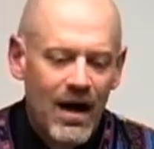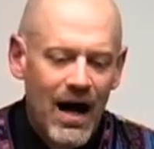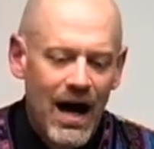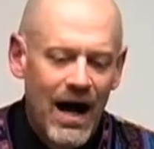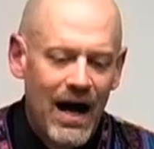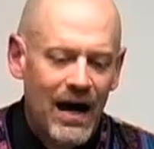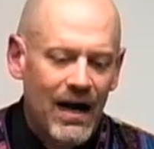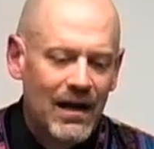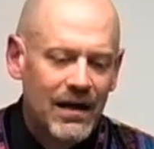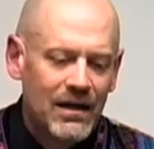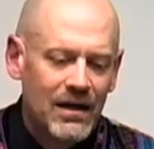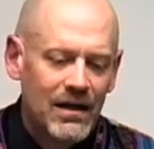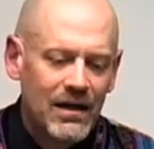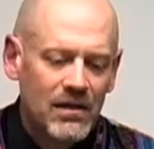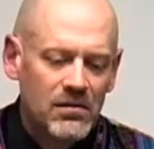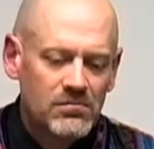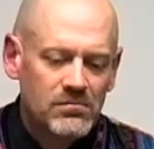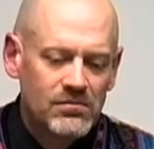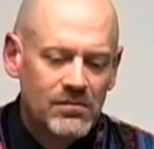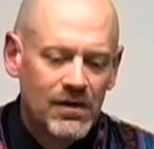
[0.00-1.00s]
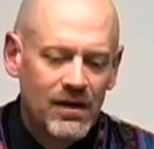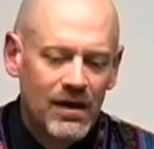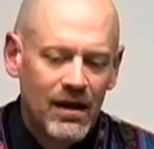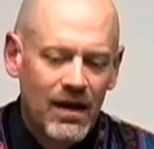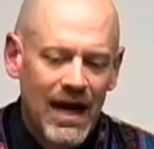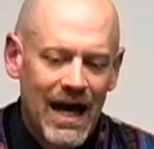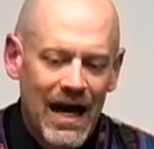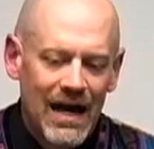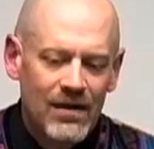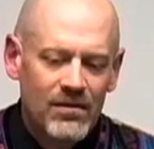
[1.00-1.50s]
I uh,
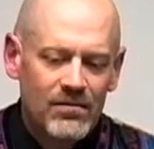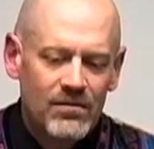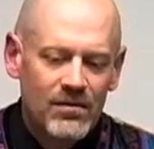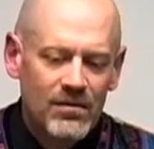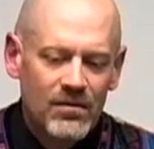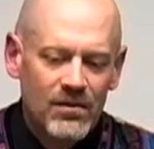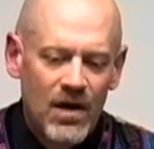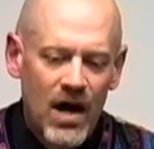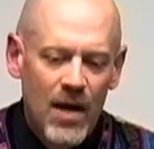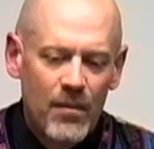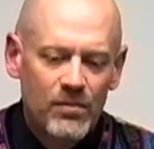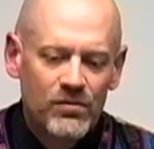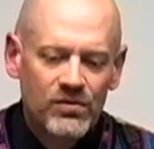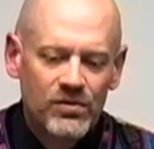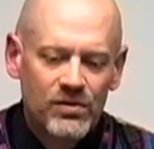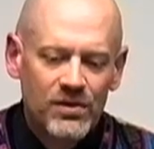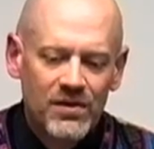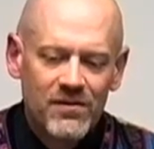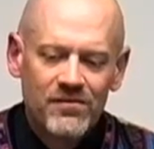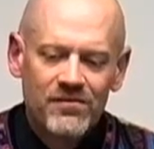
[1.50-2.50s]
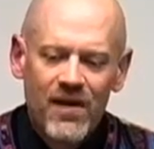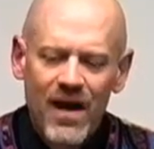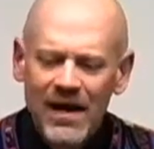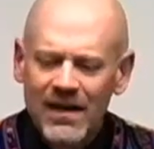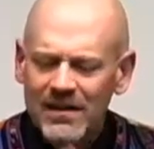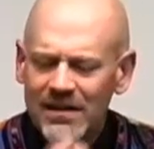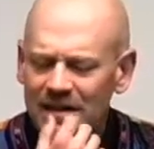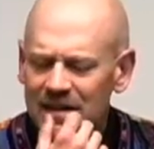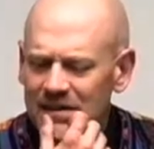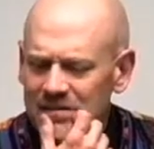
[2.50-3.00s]
uh, had the opportunity
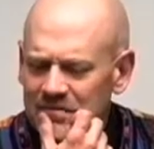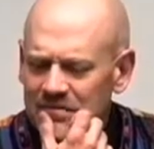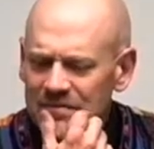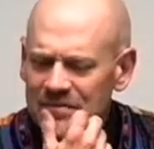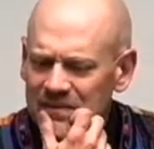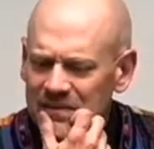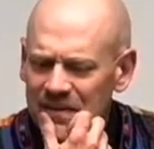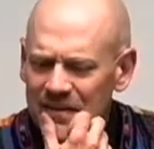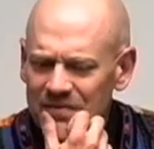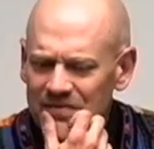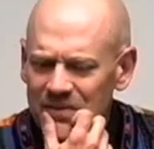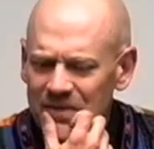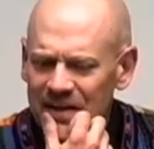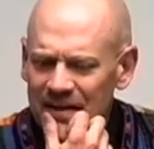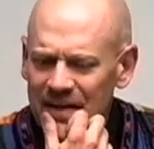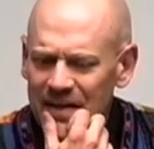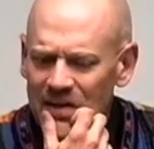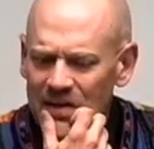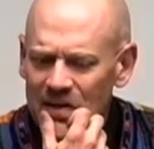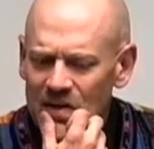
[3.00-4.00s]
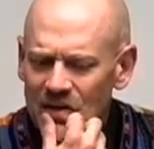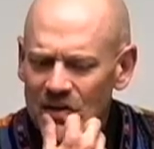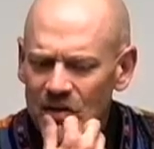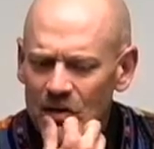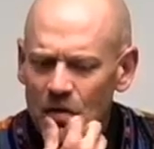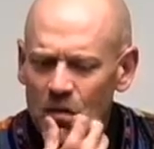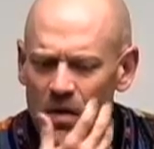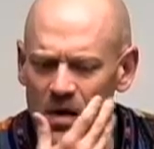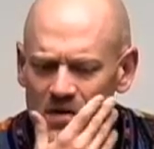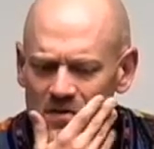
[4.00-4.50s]
finally, oh, I forget how long
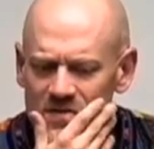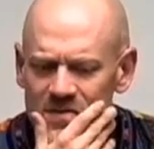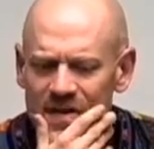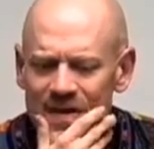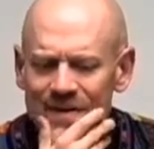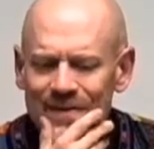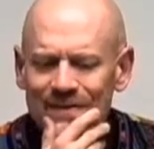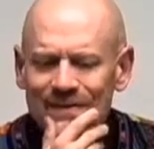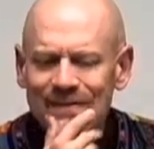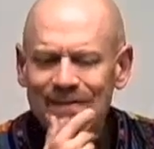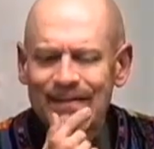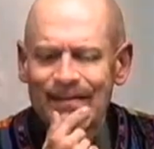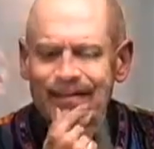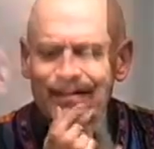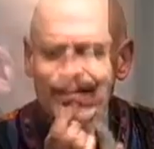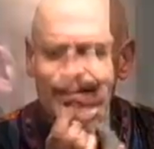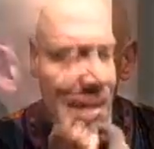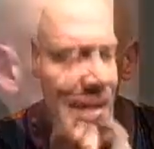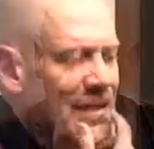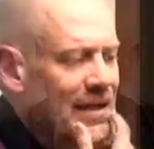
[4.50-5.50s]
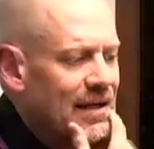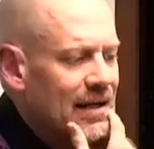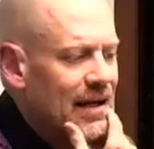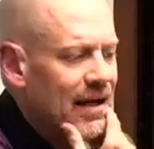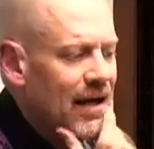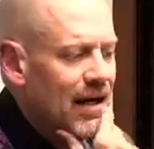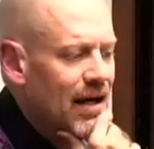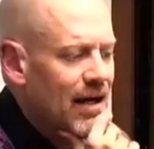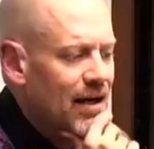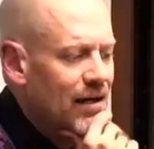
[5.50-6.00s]
ago it was now,
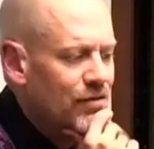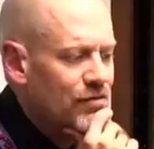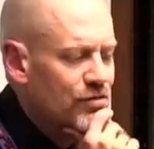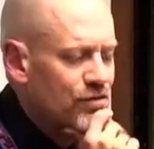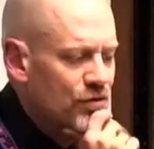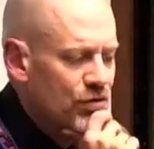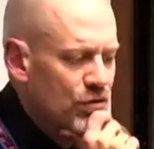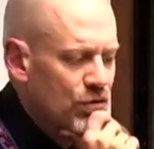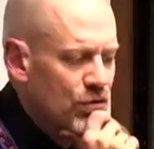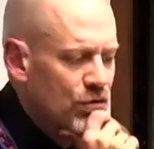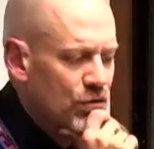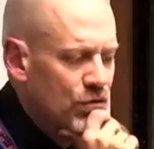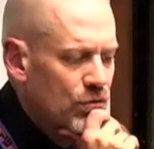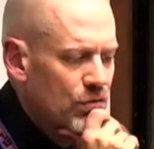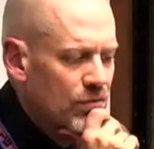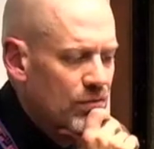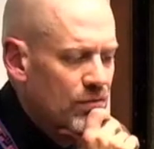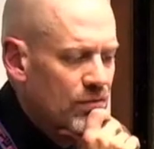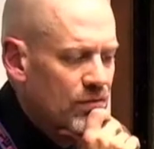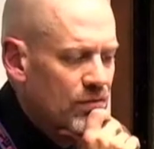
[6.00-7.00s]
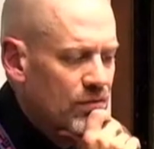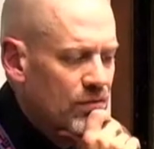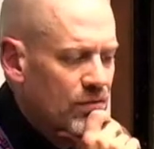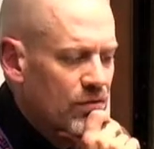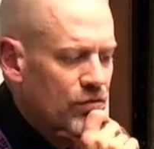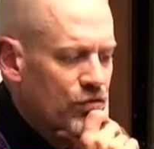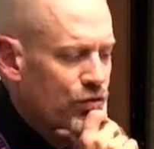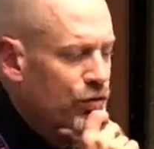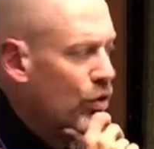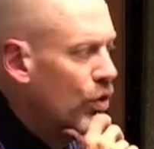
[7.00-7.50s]
uh, to
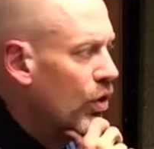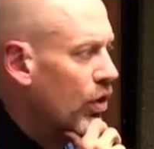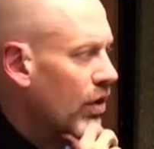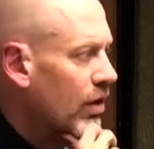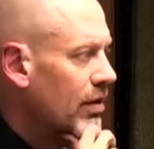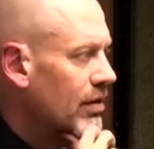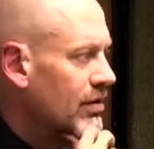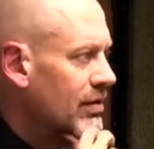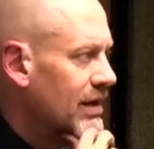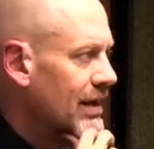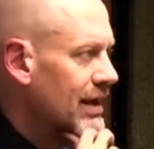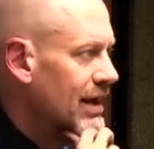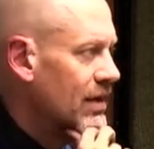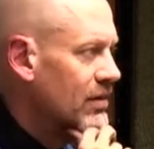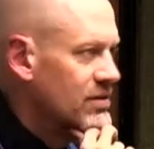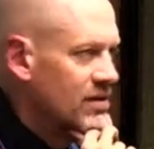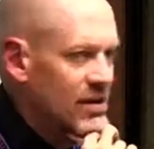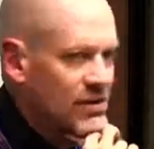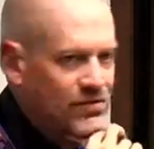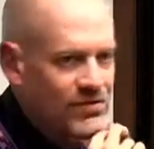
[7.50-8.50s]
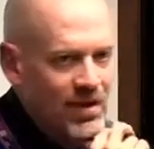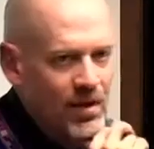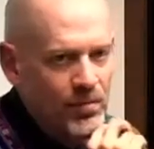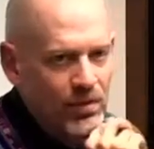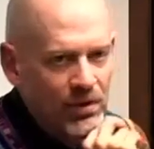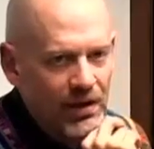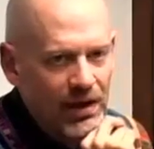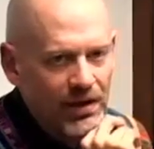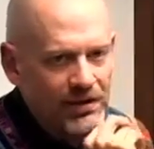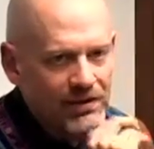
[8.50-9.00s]
tour an LDS
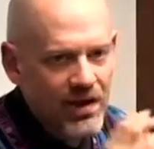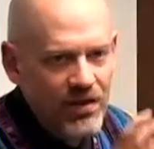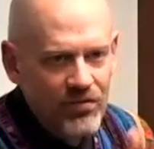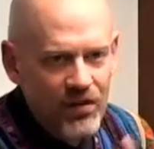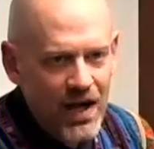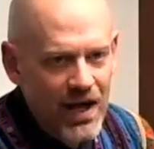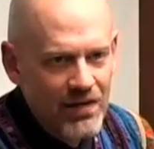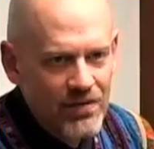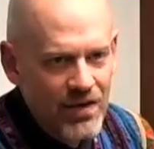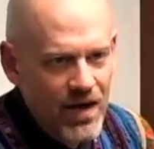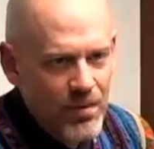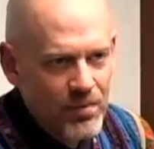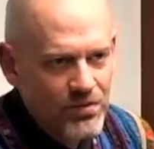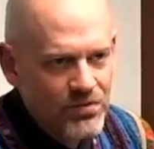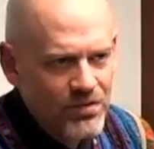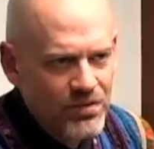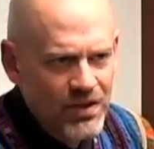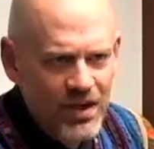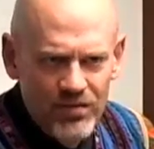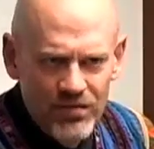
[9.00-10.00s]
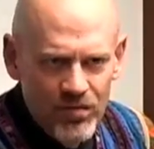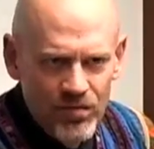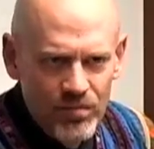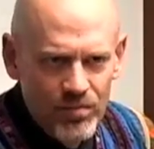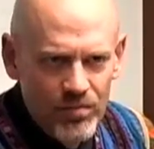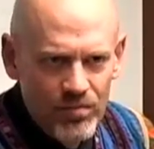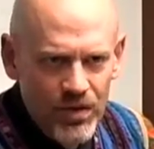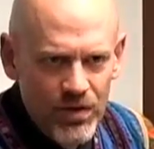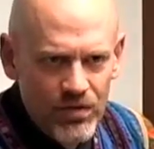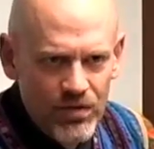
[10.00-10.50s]
temple. I had never had the opportunity. Have you ever
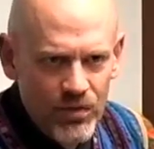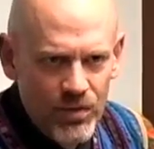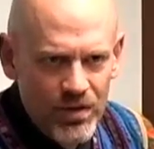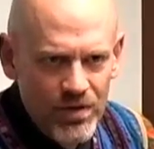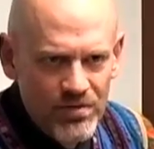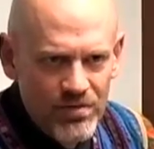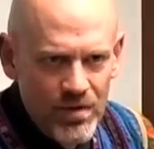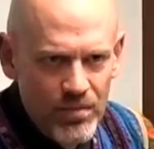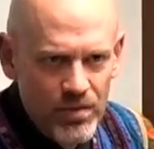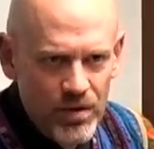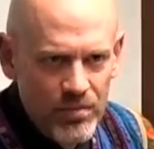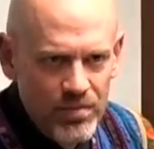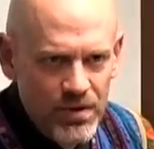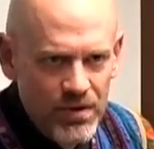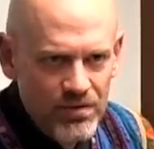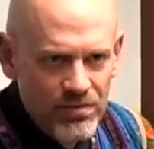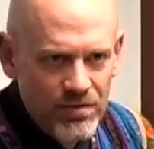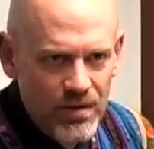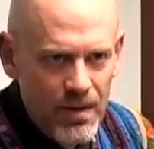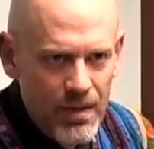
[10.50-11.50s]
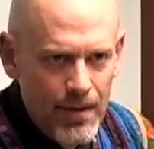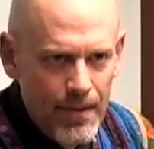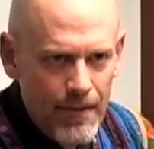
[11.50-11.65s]
been through one of the temple openings?